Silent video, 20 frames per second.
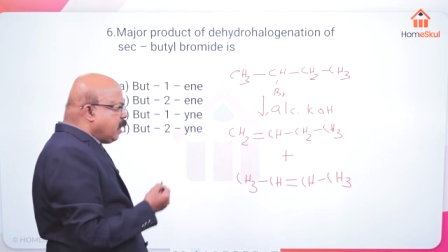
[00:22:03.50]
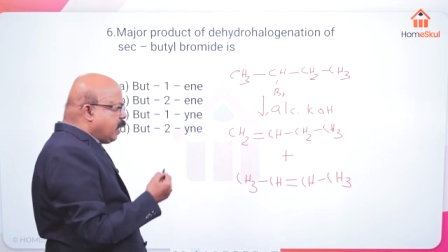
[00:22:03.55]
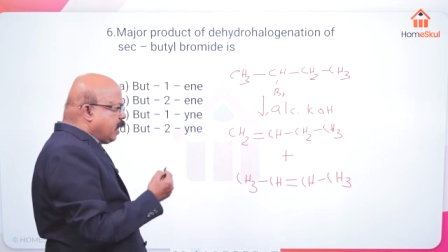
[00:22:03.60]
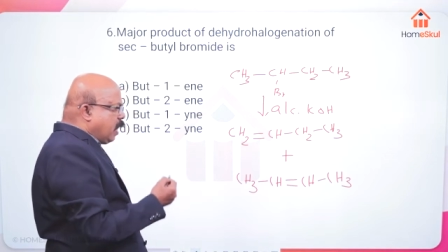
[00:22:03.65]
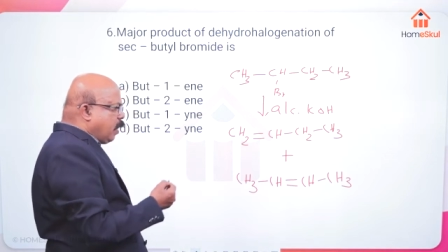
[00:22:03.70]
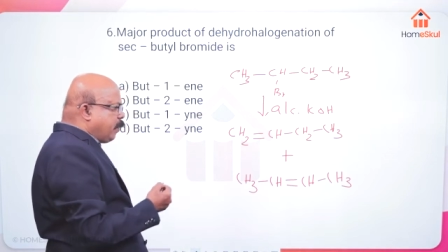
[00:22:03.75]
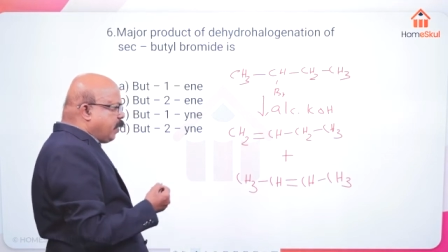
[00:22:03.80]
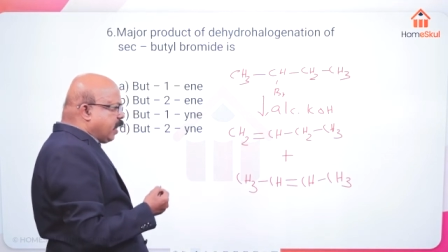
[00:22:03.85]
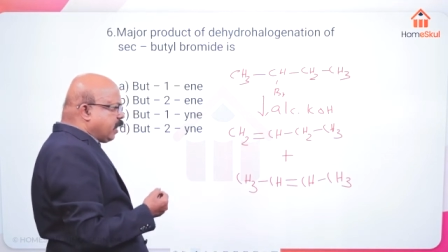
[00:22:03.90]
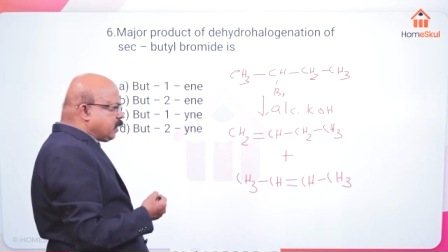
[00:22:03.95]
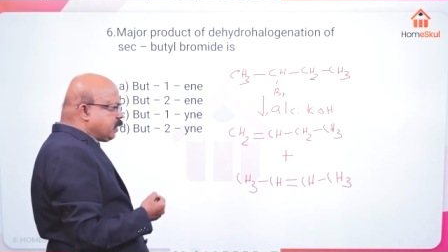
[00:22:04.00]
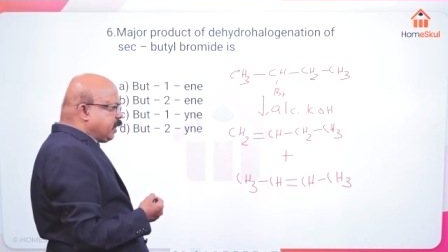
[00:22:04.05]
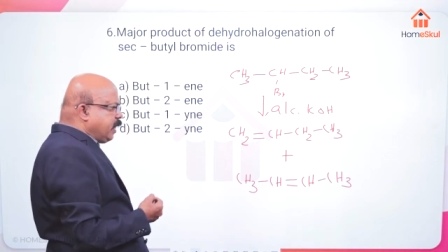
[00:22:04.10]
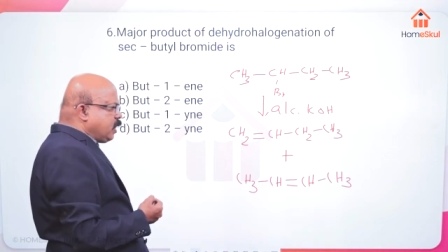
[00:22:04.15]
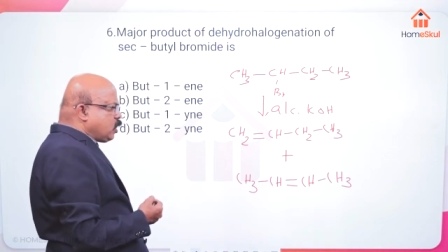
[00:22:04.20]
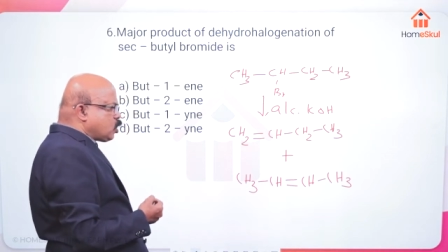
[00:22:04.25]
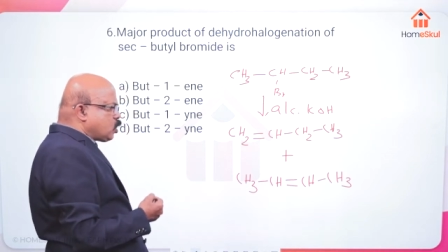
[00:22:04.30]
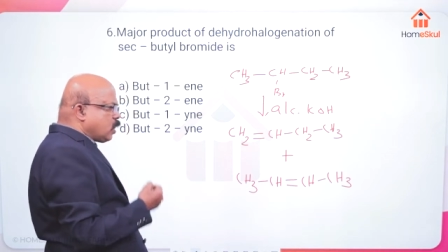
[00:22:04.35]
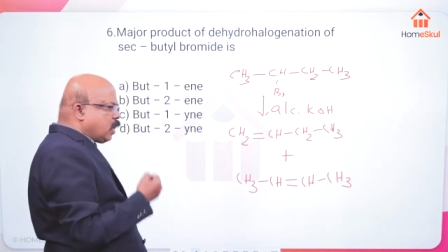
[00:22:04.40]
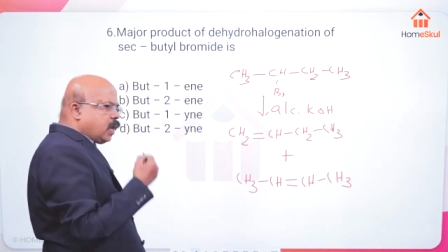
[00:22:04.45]
Among
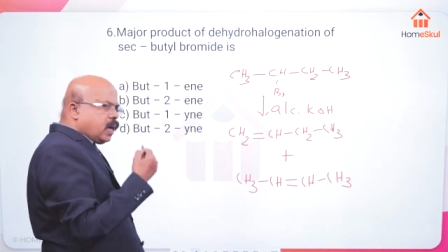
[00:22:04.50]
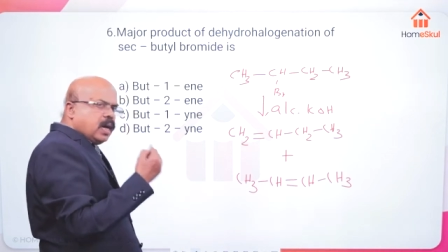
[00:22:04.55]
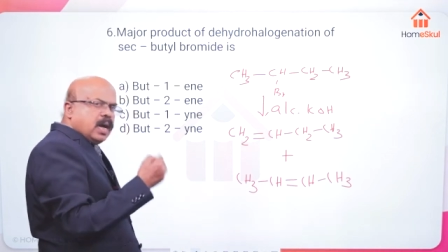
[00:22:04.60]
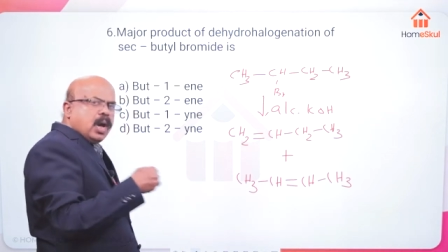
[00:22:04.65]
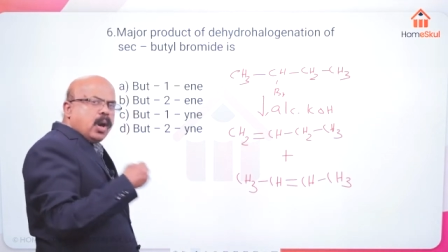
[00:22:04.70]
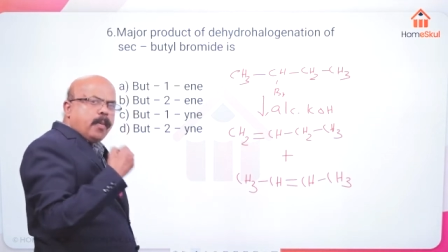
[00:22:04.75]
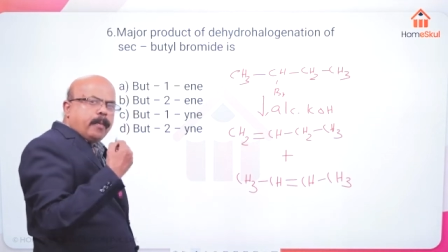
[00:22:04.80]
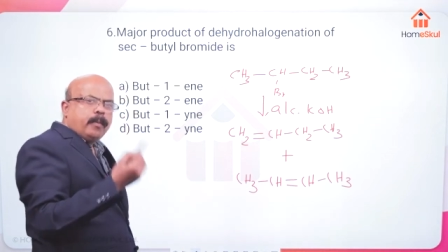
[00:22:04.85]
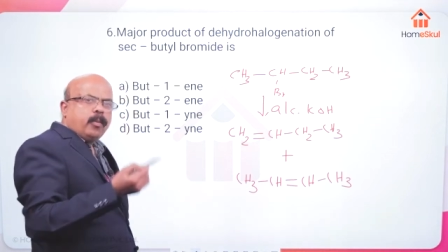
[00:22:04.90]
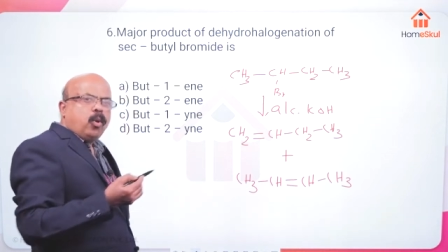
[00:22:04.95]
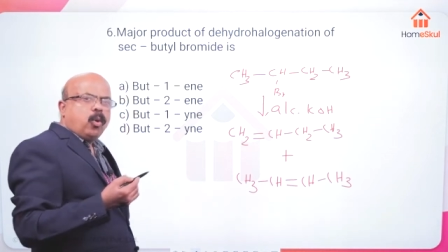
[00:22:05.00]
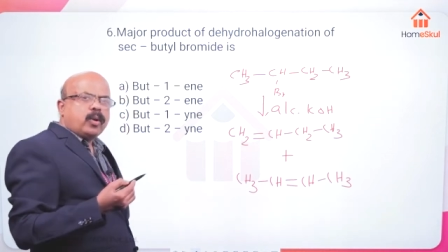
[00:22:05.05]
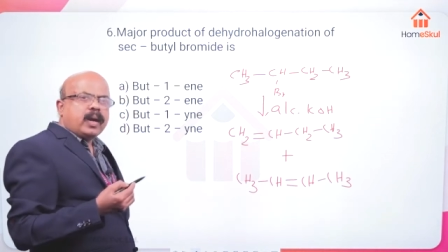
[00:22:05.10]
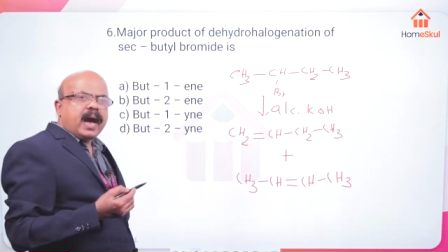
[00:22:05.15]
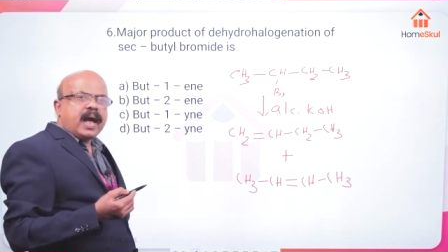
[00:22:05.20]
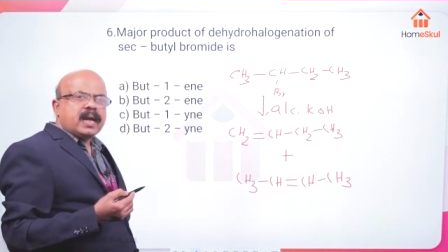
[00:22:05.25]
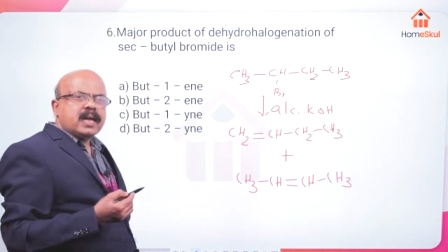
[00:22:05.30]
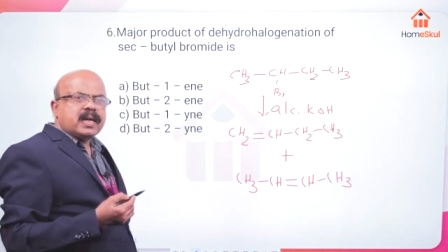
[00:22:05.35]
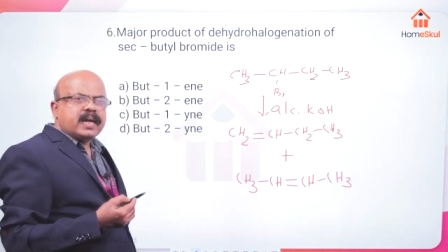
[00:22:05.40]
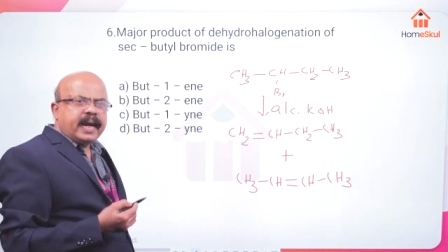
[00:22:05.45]
these, more
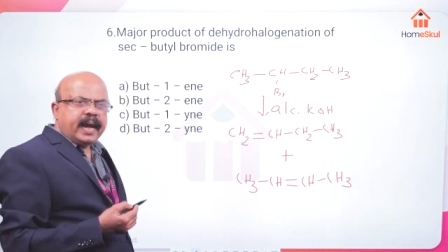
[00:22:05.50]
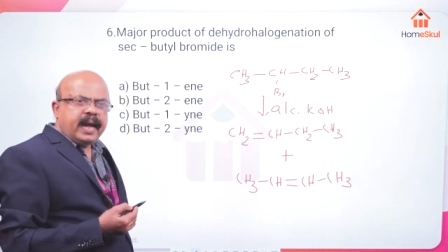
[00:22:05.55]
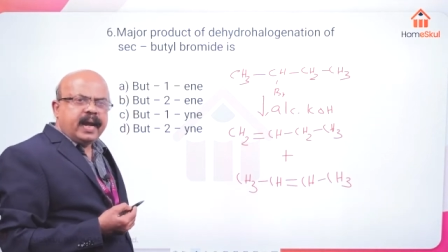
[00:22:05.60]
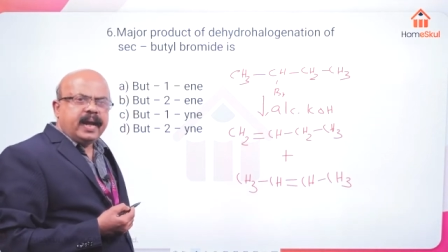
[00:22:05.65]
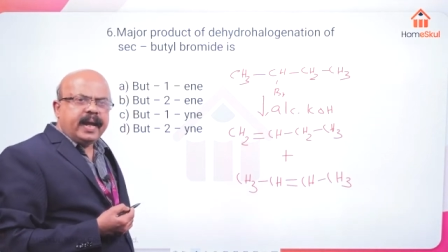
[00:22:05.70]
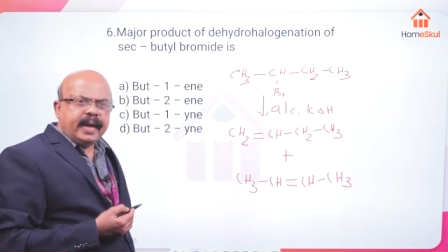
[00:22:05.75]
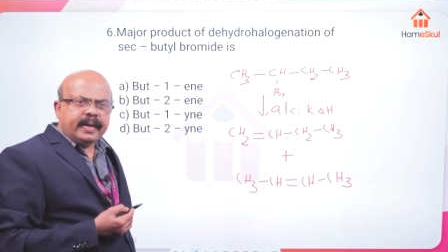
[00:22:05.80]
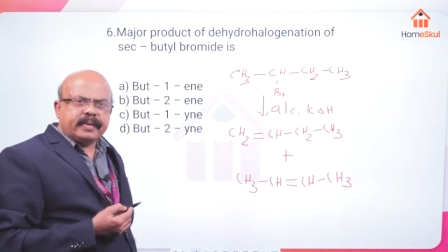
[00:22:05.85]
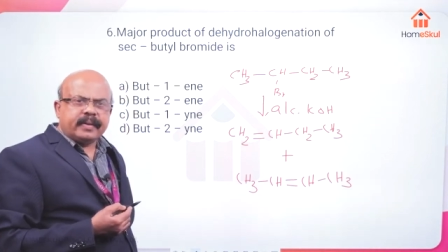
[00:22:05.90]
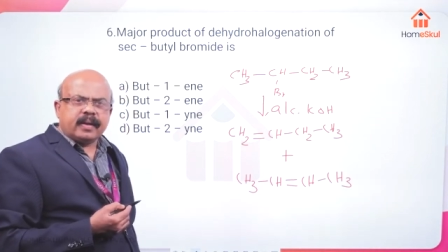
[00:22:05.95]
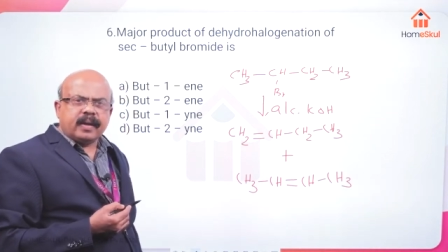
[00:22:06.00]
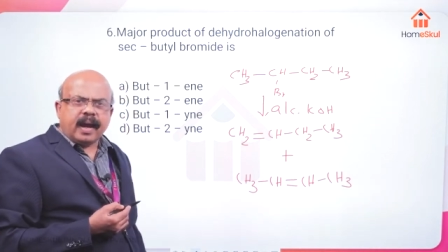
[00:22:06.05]
alkylated